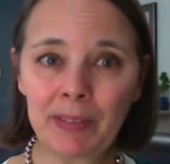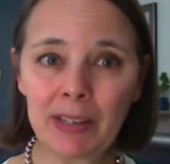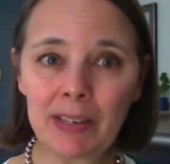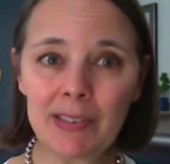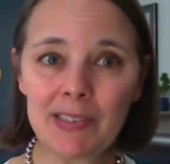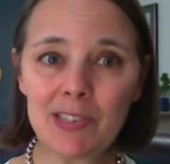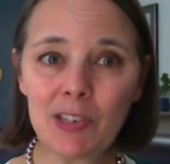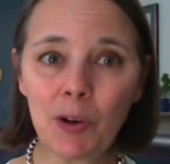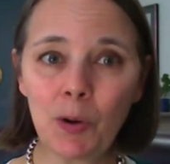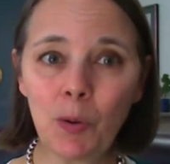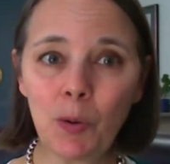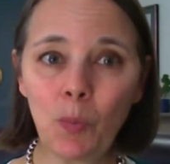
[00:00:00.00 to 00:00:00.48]

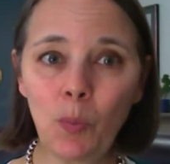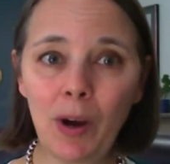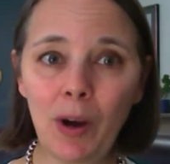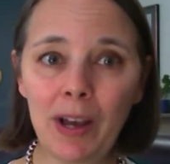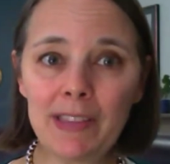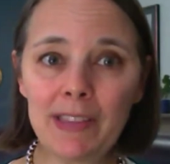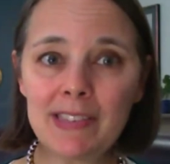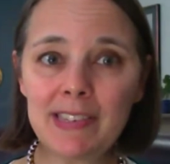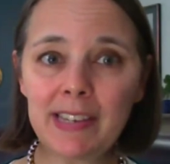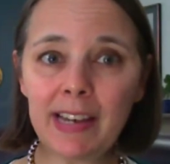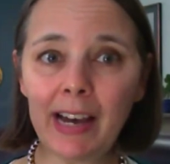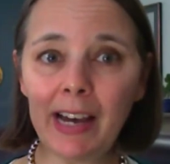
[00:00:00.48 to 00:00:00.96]
So
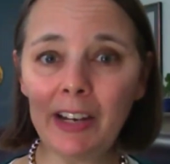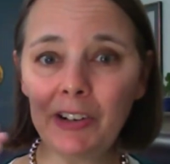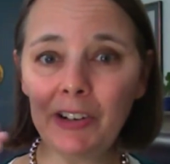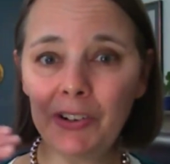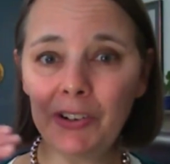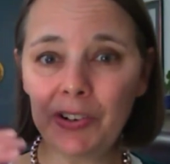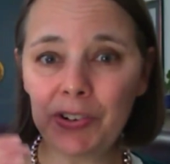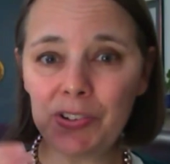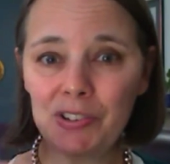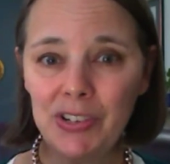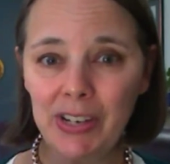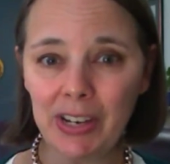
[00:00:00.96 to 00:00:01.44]
one side are
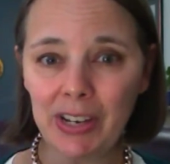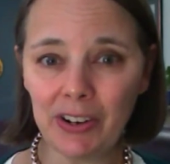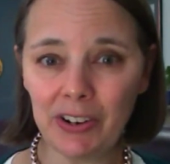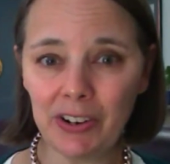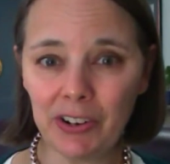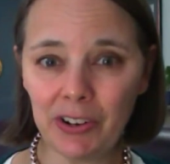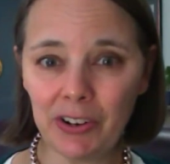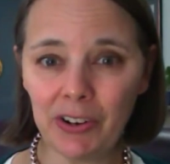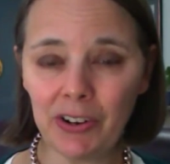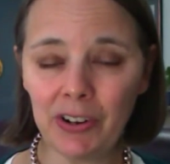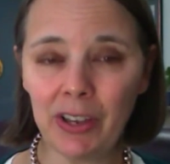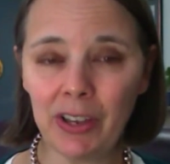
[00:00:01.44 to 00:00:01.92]
your
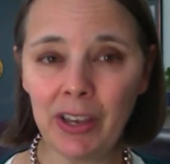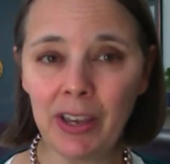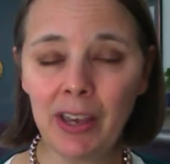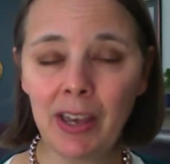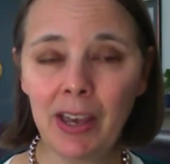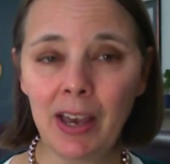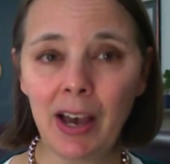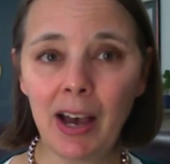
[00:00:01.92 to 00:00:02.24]
standard